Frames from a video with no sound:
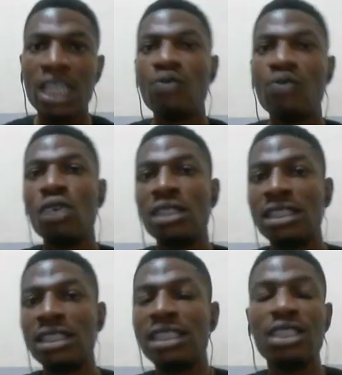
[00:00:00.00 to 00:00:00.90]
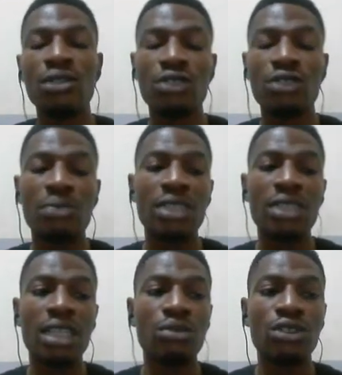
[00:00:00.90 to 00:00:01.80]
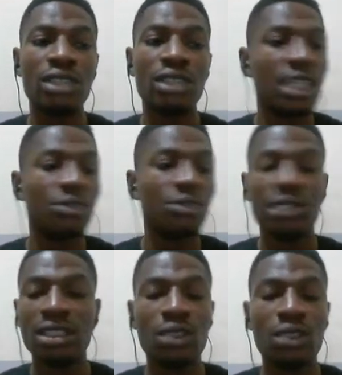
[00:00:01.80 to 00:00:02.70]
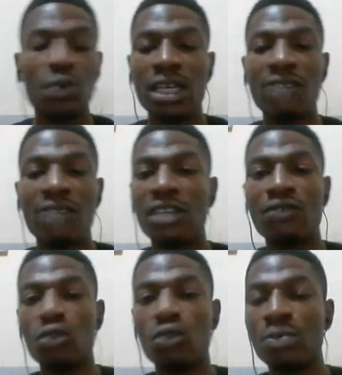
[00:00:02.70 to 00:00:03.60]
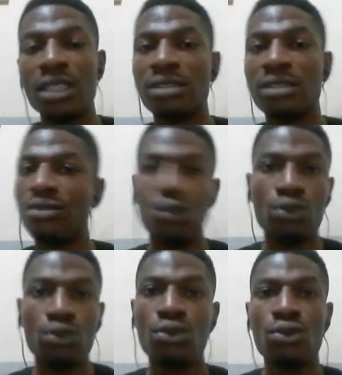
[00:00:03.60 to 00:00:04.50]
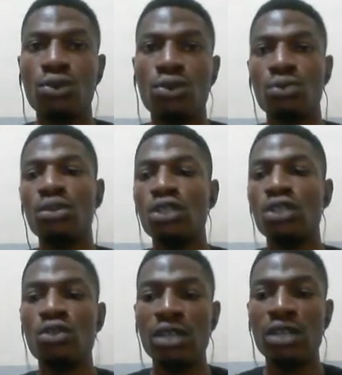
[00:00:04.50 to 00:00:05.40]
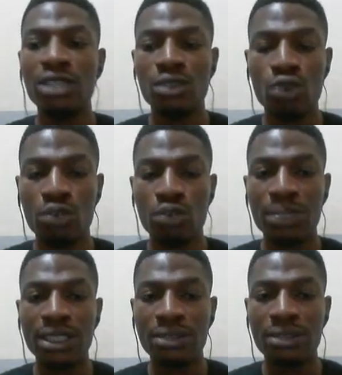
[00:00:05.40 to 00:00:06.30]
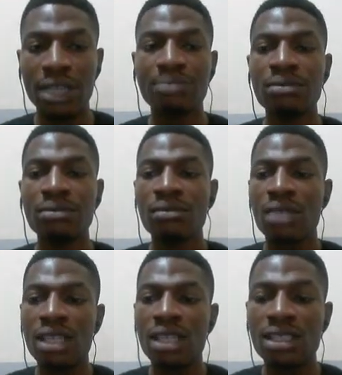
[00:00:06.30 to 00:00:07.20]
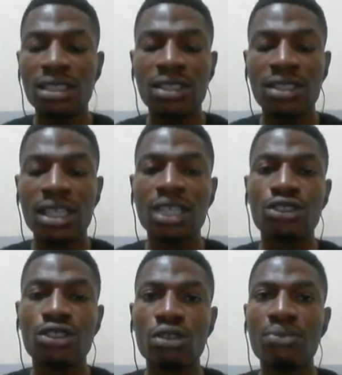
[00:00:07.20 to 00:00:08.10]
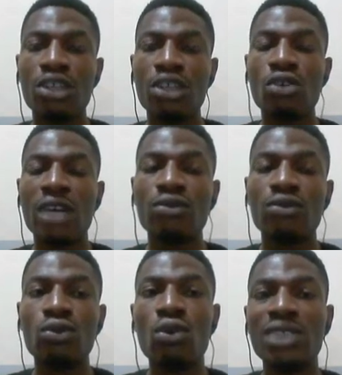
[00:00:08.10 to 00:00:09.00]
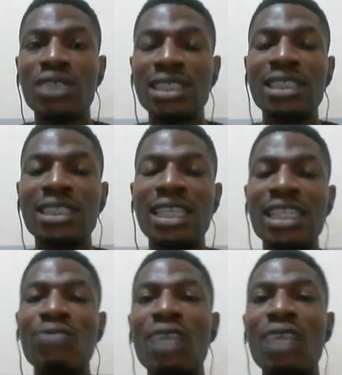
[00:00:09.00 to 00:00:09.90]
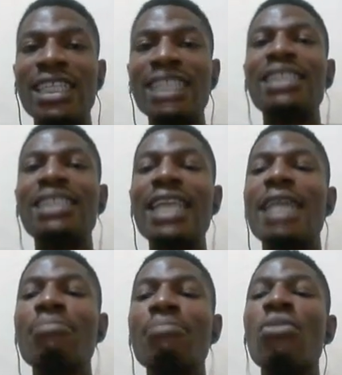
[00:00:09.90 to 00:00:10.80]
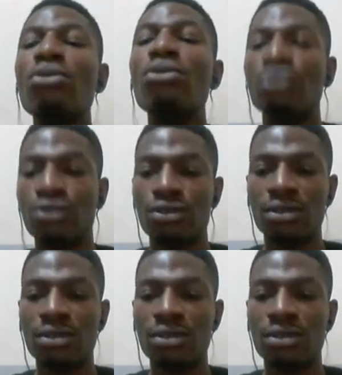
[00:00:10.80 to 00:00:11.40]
If you are thinking of something that will just get rich quick after a few minutes, no. You are in the wrong place, right? This thing is something you have to do consistently for at least a month.